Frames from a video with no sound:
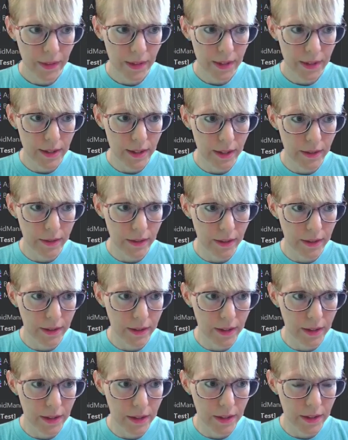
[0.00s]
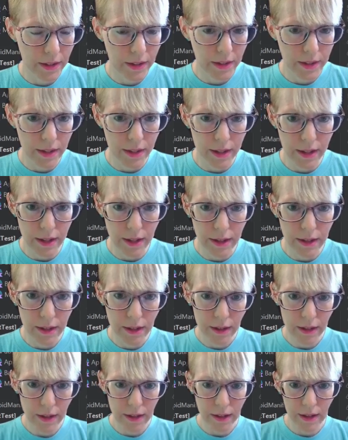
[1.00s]
Let's not look at these just
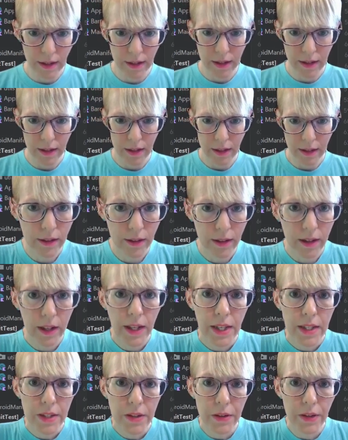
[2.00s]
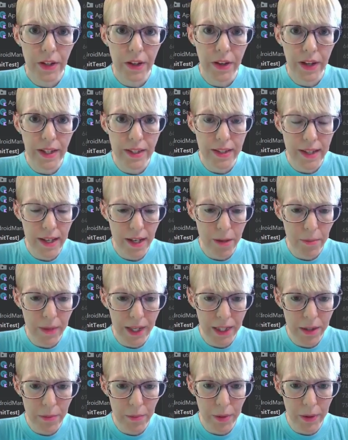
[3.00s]
yet. So here I set up
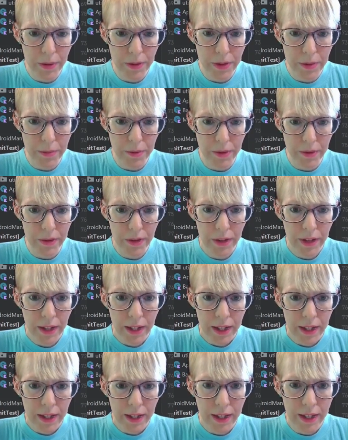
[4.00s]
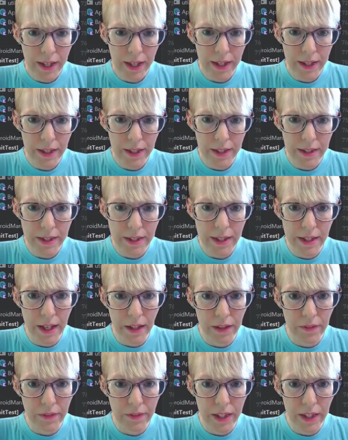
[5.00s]
my composable. Again, it's an
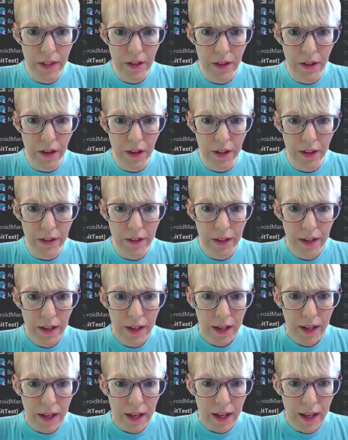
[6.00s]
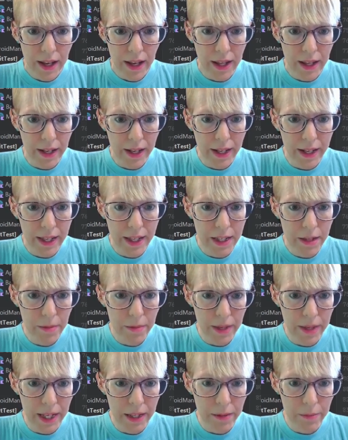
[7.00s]
elevated card, and I
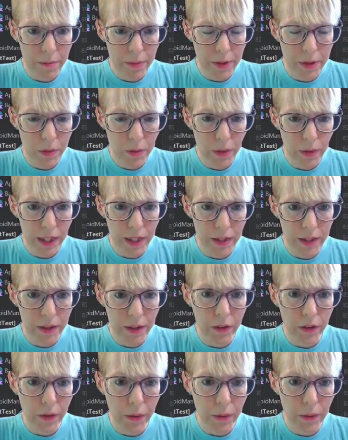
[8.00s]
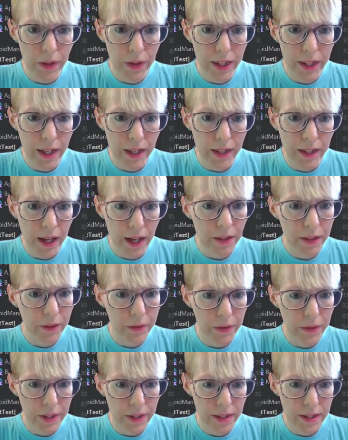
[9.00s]
animate between the loading and not
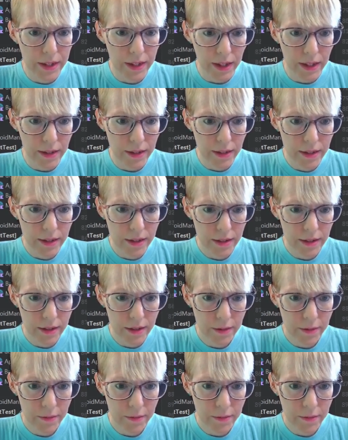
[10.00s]
loading states.